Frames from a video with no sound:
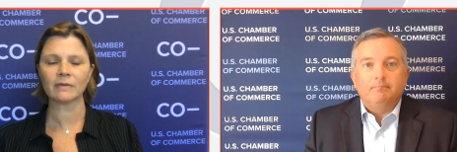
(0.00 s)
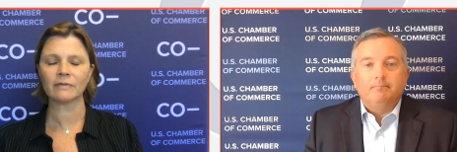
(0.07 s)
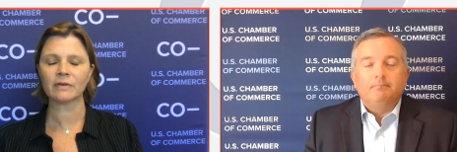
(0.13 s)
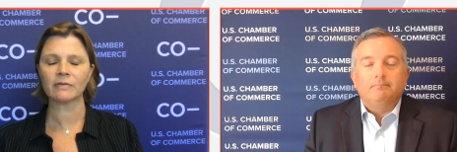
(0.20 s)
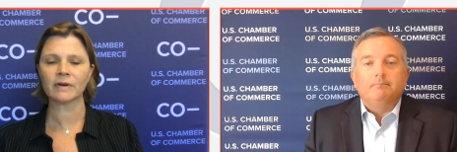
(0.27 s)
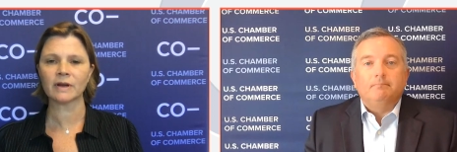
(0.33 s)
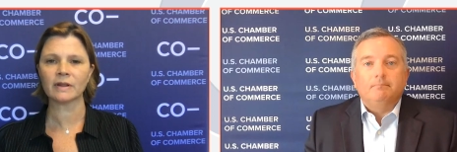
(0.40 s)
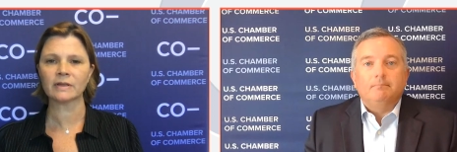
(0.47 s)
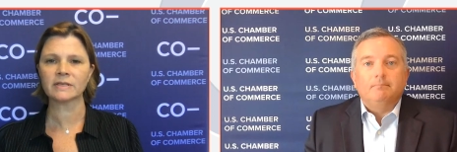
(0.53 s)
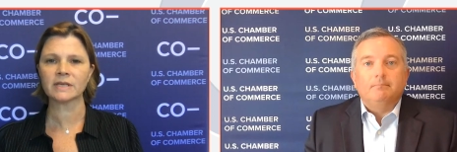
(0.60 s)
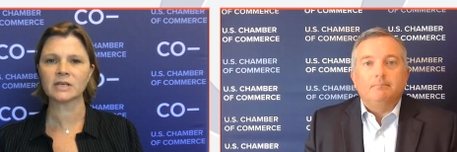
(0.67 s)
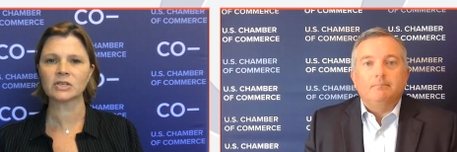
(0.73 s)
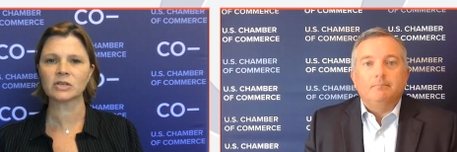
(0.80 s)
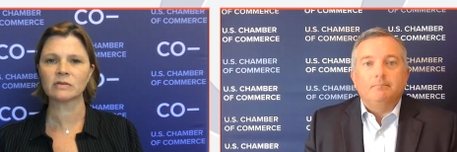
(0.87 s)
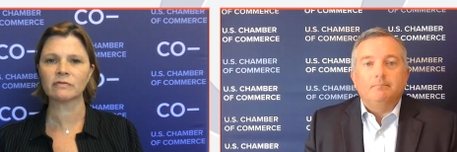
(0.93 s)

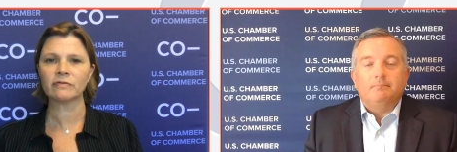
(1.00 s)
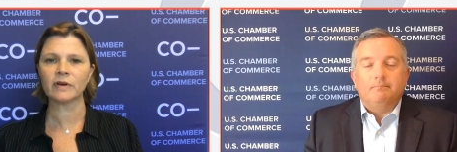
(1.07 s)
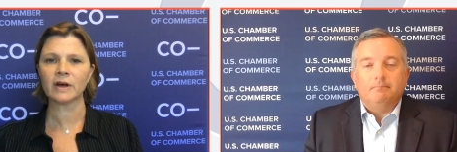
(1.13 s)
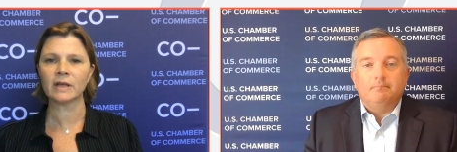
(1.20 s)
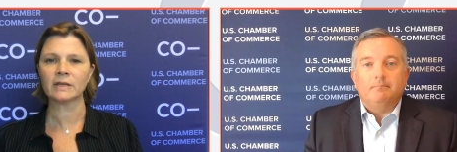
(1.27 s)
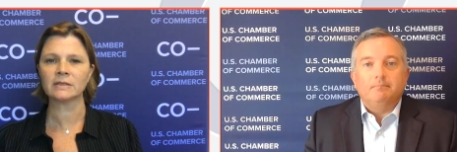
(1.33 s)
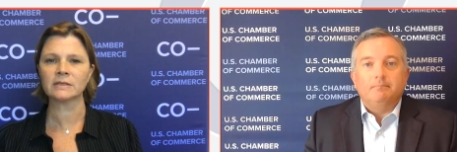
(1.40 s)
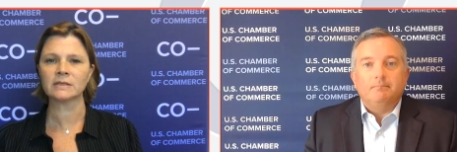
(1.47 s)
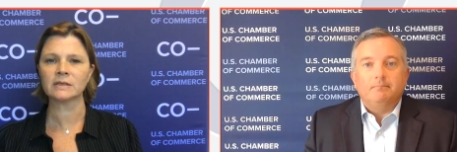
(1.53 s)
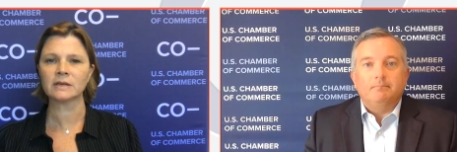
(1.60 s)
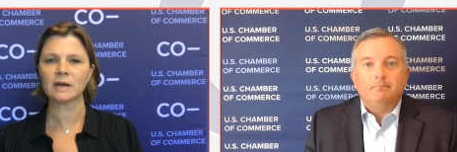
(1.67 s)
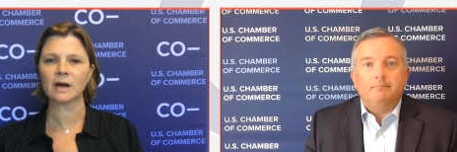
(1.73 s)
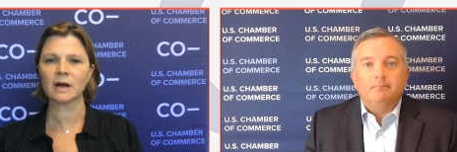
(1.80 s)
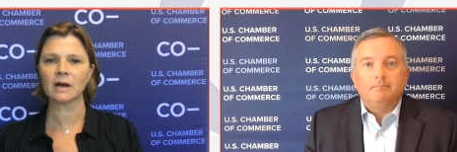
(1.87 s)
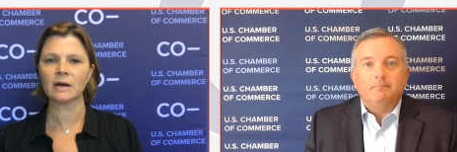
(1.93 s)
Speaker 1: Revitalization Fund
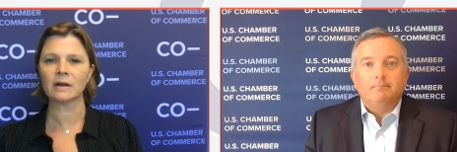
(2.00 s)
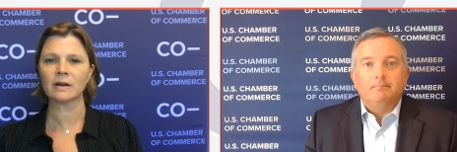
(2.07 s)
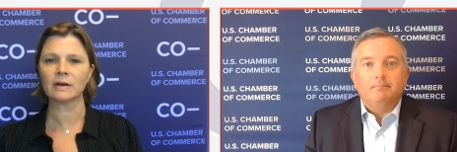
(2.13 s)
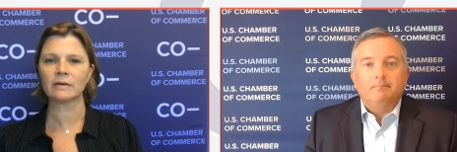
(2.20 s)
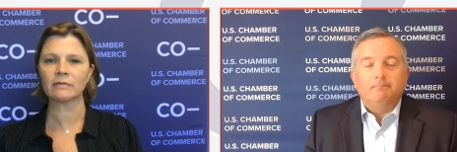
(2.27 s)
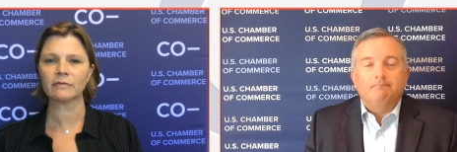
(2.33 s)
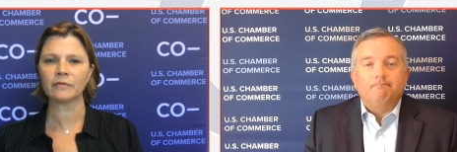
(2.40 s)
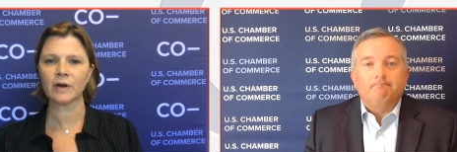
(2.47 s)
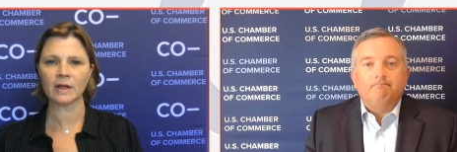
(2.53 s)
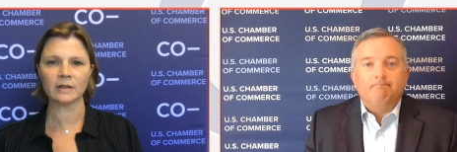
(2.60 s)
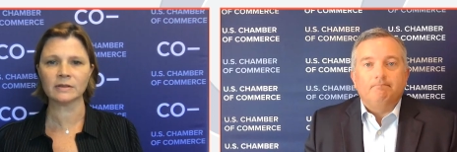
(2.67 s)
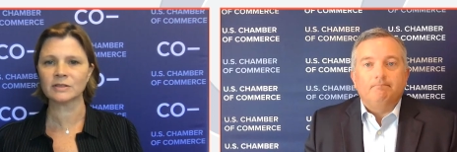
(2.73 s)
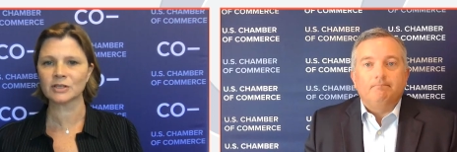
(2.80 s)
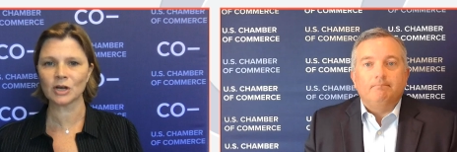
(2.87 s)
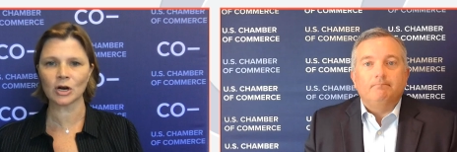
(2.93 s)
uh,
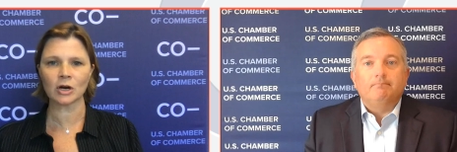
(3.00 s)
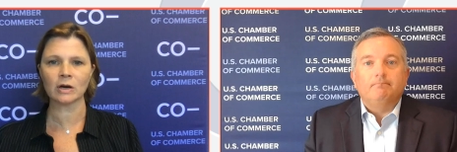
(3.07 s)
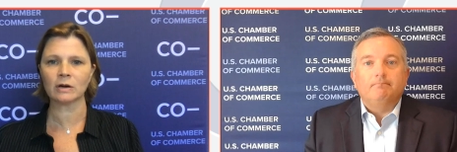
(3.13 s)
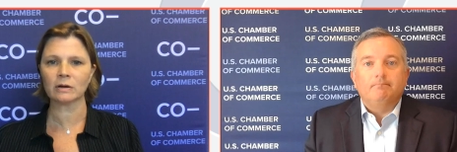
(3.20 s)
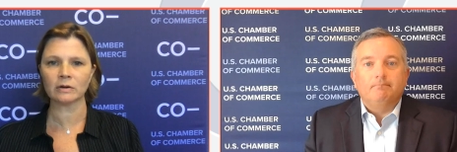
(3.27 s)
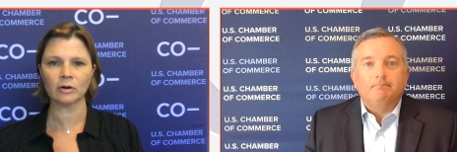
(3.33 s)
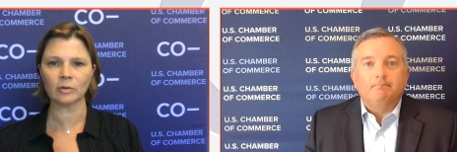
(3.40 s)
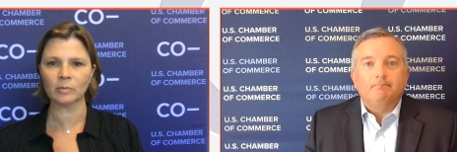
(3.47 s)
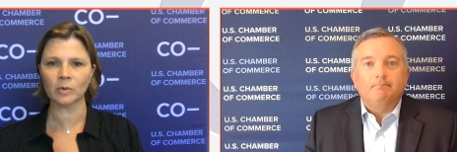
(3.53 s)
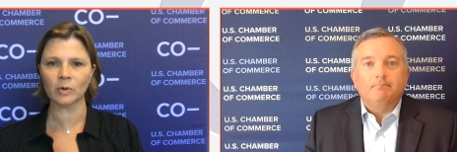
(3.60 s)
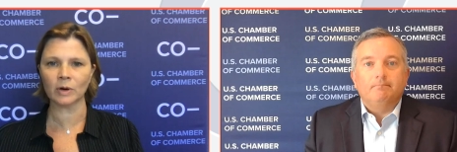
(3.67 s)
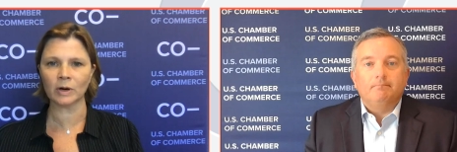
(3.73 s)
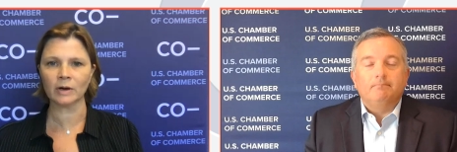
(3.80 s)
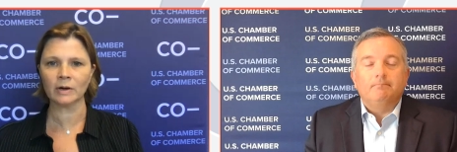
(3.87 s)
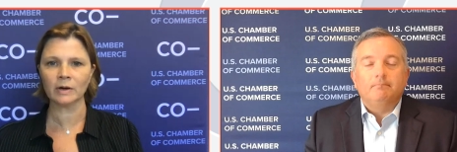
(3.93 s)
funds are no
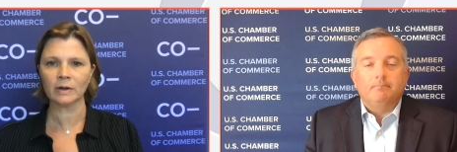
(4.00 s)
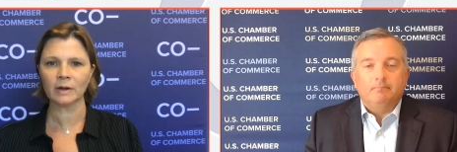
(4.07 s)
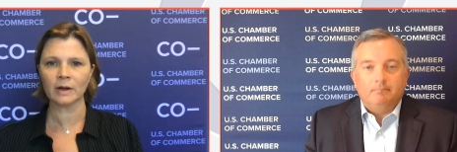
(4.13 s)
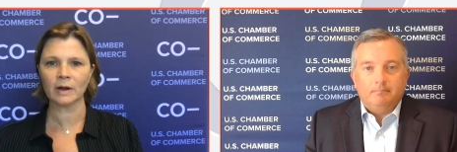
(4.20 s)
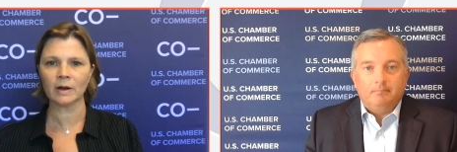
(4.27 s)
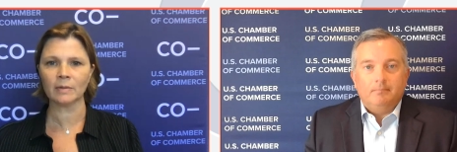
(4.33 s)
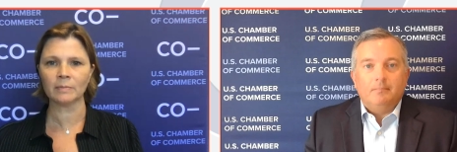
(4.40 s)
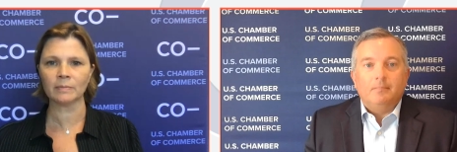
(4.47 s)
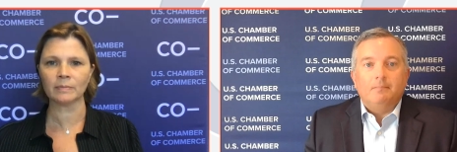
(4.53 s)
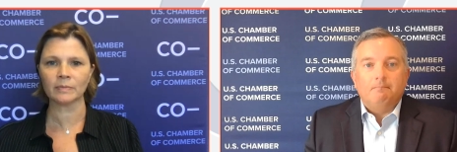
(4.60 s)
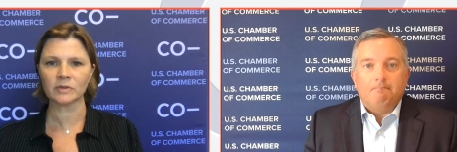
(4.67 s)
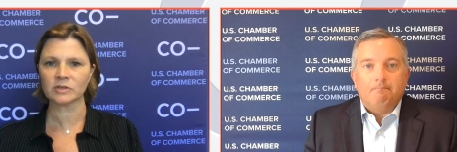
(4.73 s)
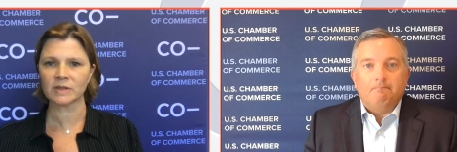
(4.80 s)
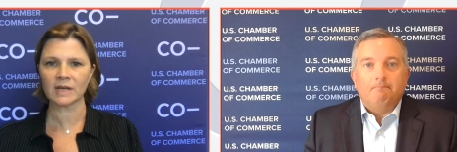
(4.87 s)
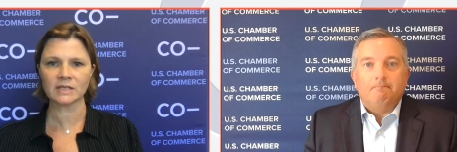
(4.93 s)
more, um,
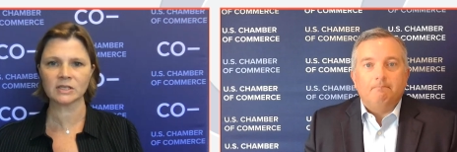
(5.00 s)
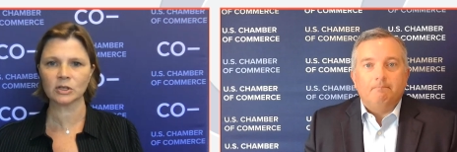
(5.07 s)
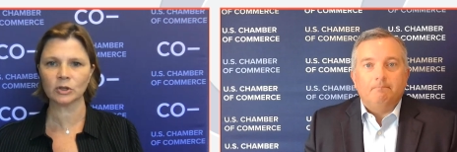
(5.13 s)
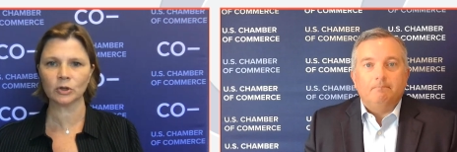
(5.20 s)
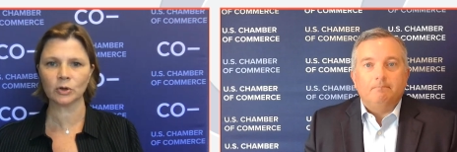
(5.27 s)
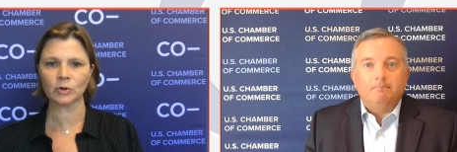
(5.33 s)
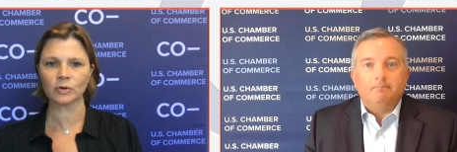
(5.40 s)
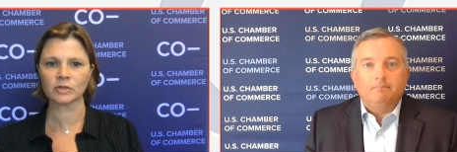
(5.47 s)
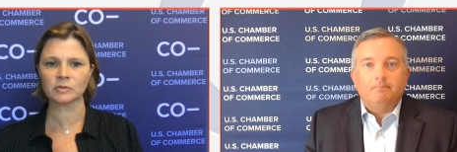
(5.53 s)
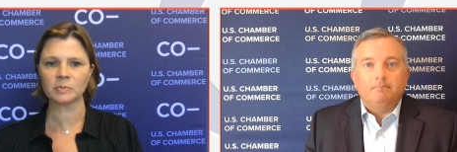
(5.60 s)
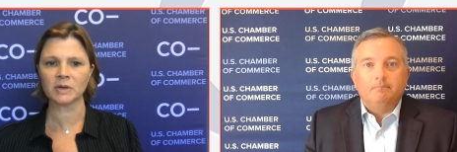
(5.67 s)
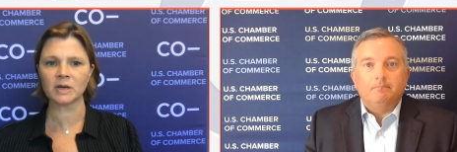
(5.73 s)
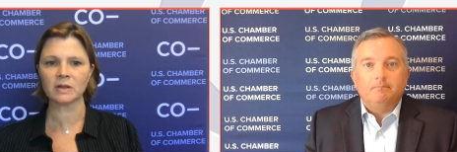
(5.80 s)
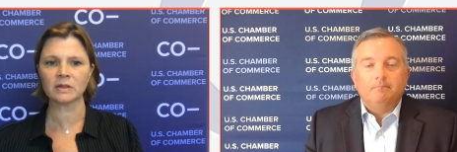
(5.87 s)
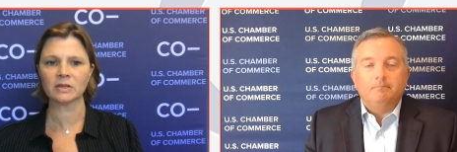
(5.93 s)
so that's closed.
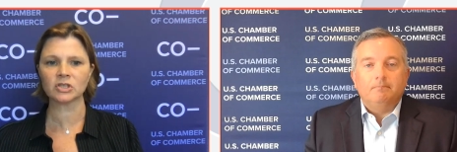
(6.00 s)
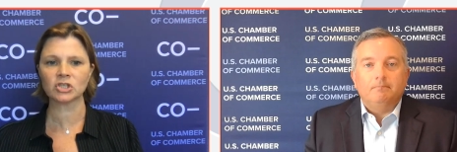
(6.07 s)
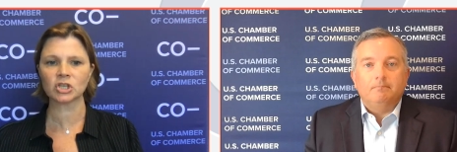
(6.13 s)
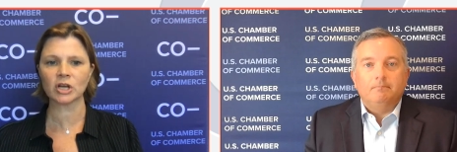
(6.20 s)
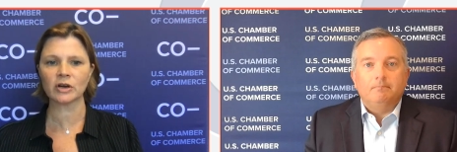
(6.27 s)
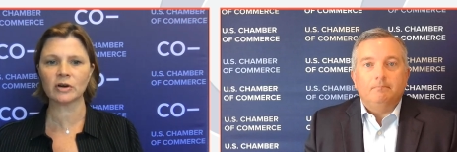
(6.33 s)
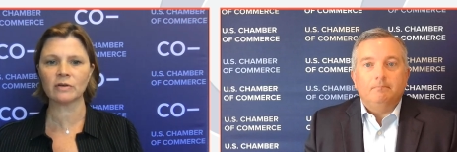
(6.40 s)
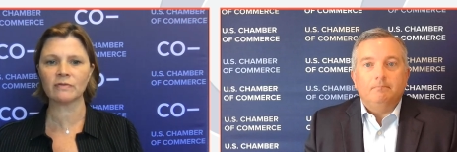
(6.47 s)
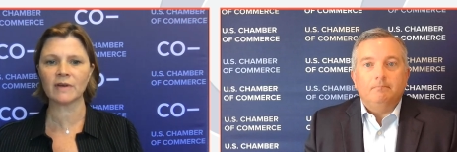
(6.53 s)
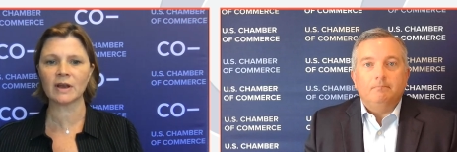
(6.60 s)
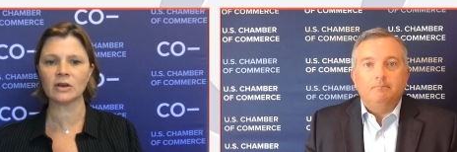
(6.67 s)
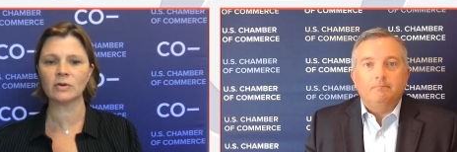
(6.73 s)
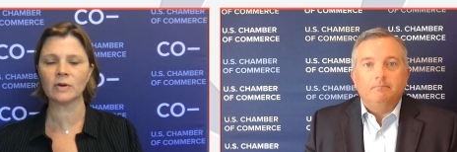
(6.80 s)
But the Shuttered Venue